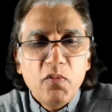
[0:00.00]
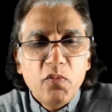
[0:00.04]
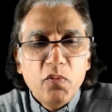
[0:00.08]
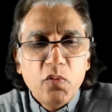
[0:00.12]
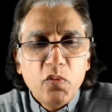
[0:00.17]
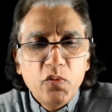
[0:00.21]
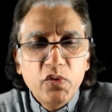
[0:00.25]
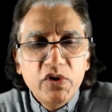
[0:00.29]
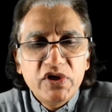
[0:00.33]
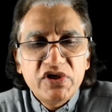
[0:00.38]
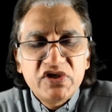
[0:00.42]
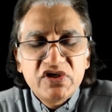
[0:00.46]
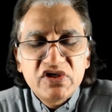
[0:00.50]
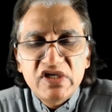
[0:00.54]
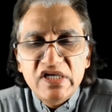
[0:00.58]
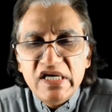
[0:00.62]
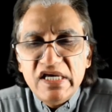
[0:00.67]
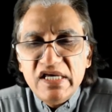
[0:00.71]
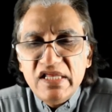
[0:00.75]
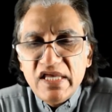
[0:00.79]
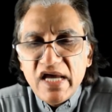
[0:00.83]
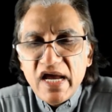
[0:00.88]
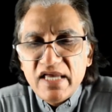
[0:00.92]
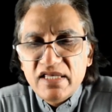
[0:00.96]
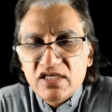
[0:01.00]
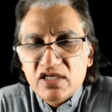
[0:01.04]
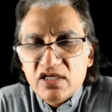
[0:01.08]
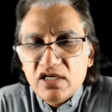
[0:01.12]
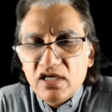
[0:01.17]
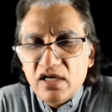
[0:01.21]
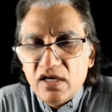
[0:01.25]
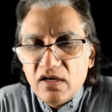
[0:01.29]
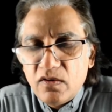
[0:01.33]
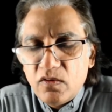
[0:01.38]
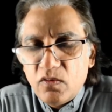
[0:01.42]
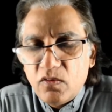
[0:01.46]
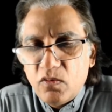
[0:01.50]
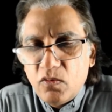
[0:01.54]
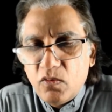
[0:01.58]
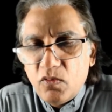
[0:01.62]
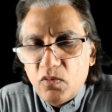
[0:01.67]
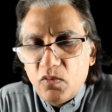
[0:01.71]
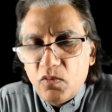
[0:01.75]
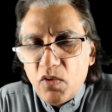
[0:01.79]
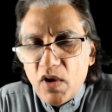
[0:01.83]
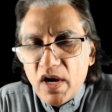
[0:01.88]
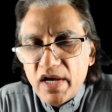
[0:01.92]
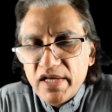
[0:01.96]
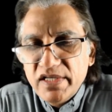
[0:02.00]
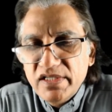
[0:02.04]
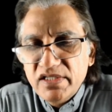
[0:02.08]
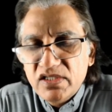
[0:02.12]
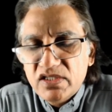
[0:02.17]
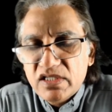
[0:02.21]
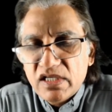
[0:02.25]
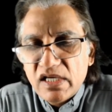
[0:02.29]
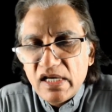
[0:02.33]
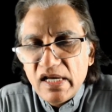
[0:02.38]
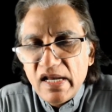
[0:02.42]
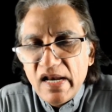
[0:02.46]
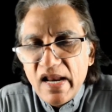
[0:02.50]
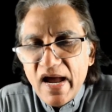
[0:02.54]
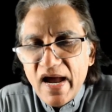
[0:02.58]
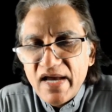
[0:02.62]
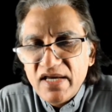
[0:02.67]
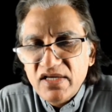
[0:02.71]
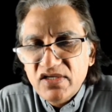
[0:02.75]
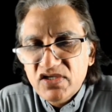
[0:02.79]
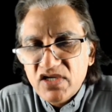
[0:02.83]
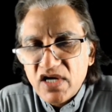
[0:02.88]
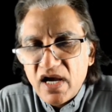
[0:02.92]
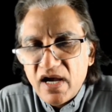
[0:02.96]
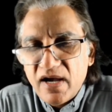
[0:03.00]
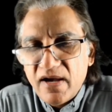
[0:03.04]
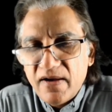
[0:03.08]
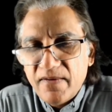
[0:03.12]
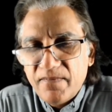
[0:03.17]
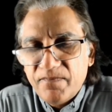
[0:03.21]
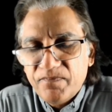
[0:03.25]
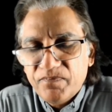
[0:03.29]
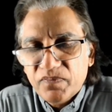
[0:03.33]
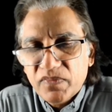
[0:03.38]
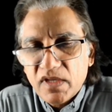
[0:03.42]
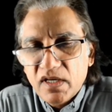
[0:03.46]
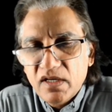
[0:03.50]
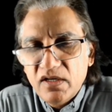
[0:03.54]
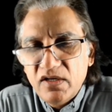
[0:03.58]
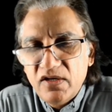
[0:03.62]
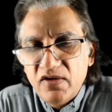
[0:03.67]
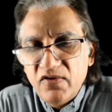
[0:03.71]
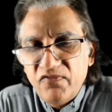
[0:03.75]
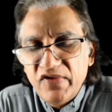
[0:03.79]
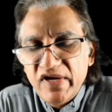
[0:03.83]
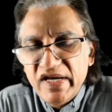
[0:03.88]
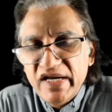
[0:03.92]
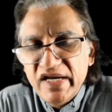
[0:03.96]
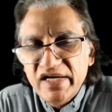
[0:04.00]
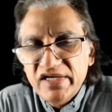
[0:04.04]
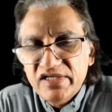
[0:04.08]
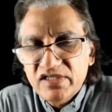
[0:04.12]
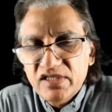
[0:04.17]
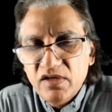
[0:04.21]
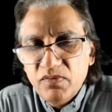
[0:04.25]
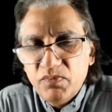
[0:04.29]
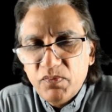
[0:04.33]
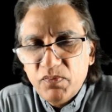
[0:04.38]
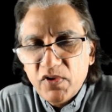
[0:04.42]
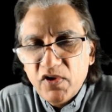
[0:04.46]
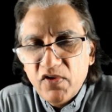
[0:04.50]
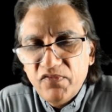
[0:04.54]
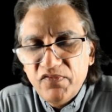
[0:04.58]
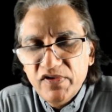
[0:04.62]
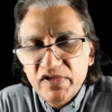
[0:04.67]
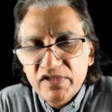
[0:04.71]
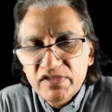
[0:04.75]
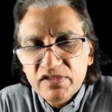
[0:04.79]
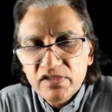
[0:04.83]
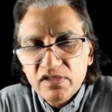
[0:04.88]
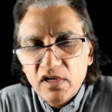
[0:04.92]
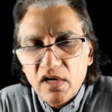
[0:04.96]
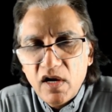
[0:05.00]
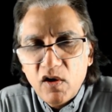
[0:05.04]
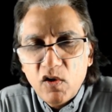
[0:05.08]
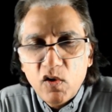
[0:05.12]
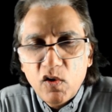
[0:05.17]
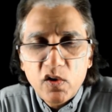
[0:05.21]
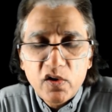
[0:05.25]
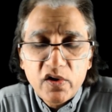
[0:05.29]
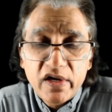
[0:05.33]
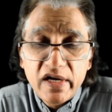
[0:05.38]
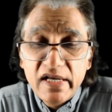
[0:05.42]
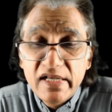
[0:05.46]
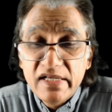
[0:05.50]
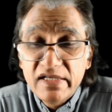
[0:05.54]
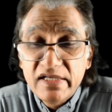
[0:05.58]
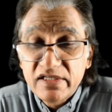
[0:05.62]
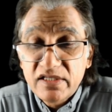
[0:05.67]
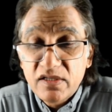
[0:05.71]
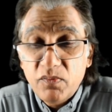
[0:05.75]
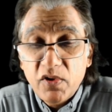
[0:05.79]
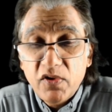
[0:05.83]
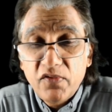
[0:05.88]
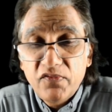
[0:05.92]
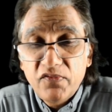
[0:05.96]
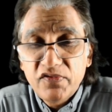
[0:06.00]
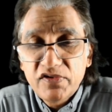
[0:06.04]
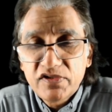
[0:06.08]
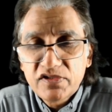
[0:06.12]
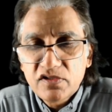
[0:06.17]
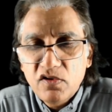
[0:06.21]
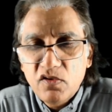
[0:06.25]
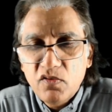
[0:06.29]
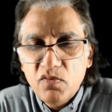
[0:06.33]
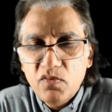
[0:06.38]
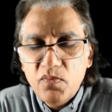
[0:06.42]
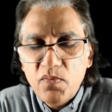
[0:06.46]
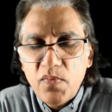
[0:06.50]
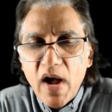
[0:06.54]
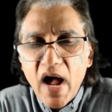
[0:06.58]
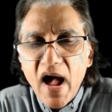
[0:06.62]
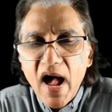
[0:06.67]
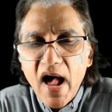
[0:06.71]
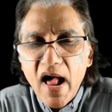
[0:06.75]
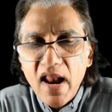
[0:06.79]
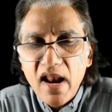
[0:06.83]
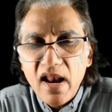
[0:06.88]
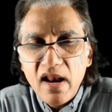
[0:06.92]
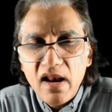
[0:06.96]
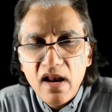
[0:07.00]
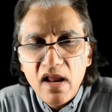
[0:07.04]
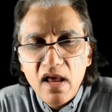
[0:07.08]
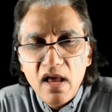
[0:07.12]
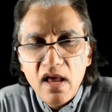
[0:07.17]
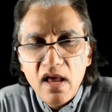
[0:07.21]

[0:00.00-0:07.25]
We see that once Elijah defeats the prophets or kills the prophets of Baal,